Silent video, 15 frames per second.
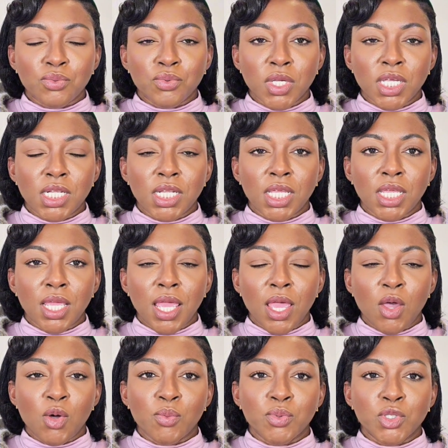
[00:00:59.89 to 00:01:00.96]
really
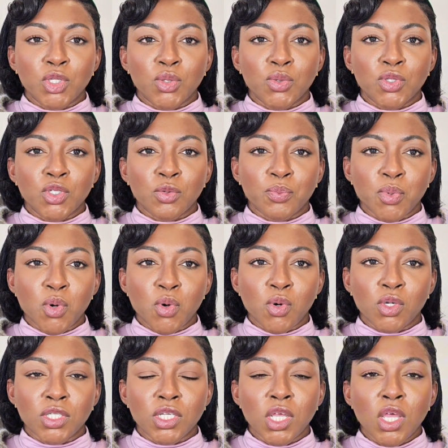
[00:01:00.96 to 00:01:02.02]
help to
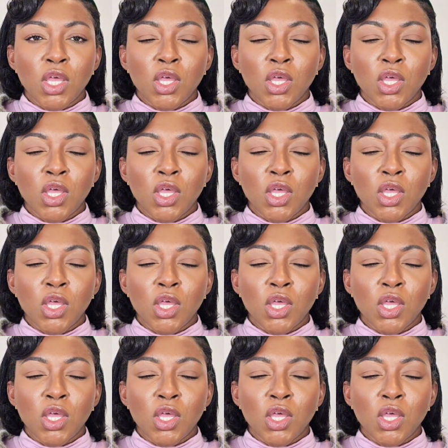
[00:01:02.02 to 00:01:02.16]
support